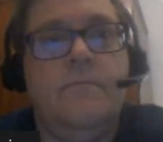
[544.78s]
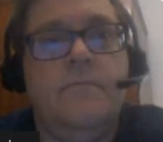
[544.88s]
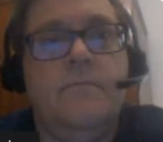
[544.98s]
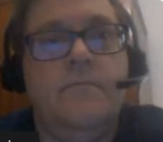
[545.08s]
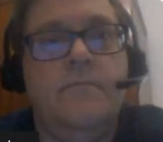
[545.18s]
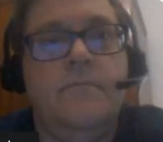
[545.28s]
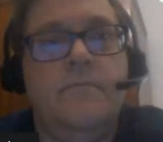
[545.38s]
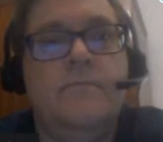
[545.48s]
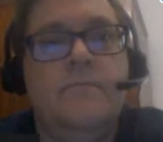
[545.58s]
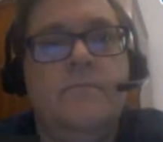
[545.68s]

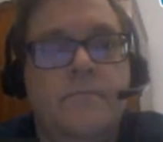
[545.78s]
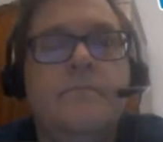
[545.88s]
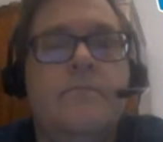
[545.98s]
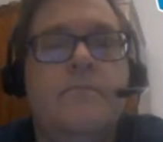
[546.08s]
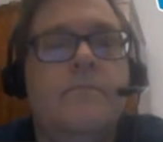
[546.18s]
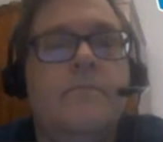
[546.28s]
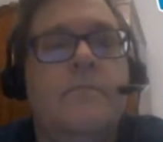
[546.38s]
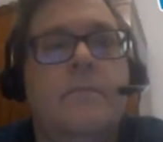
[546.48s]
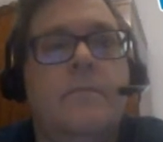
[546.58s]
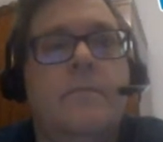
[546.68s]

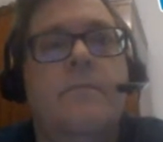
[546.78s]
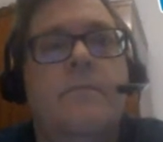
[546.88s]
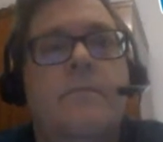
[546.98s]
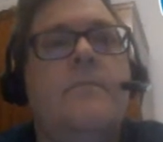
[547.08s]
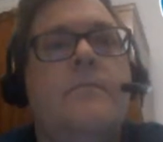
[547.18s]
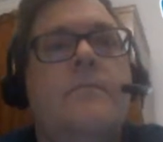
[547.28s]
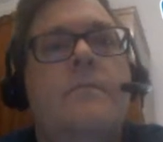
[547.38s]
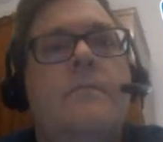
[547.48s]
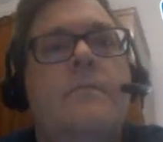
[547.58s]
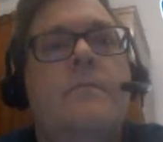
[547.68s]

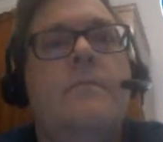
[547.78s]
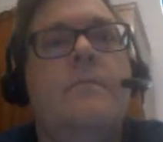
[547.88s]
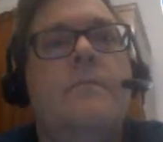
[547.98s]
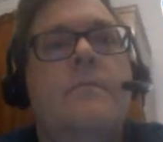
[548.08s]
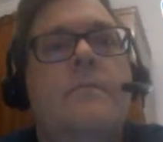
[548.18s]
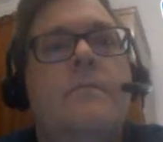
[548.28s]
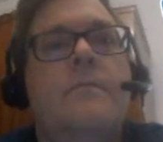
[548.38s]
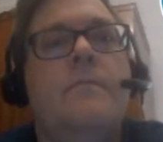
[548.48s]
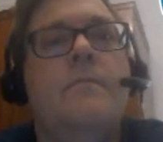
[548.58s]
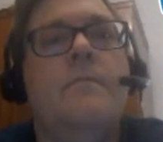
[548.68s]

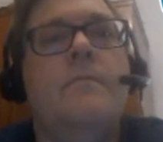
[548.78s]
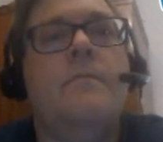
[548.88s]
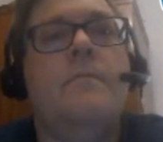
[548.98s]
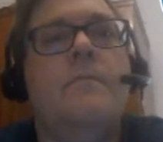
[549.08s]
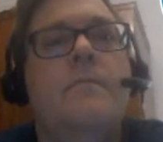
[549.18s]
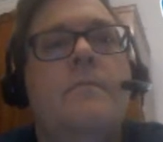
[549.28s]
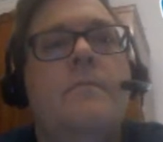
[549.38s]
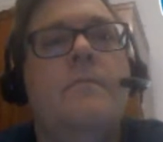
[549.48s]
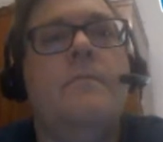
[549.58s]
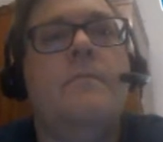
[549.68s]

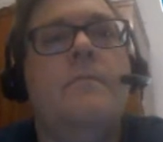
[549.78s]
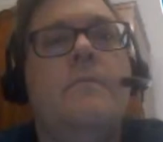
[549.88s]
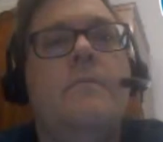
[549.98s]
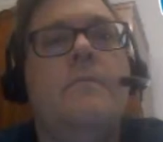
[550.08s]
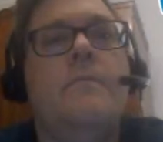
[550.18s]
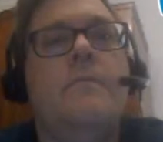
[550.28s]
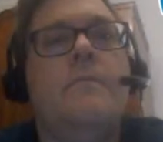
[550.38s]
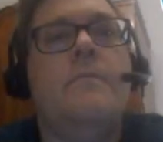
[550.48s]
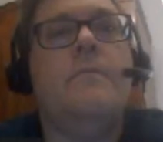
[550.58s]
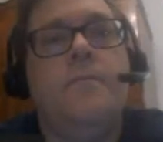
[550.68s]

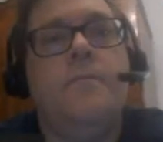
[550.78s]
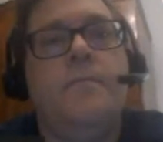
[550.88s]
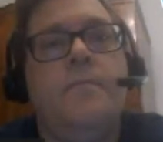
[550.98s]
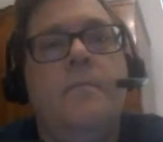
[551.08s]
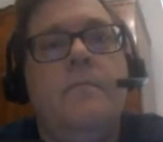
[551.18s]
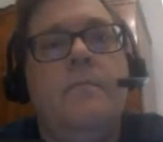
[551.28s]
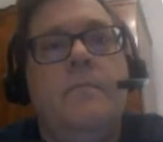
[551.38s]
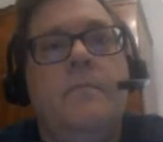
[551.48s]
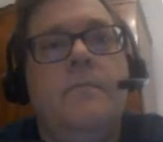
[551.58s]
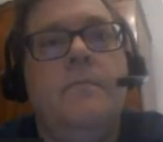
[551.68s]
No words are spoken by the person on screen.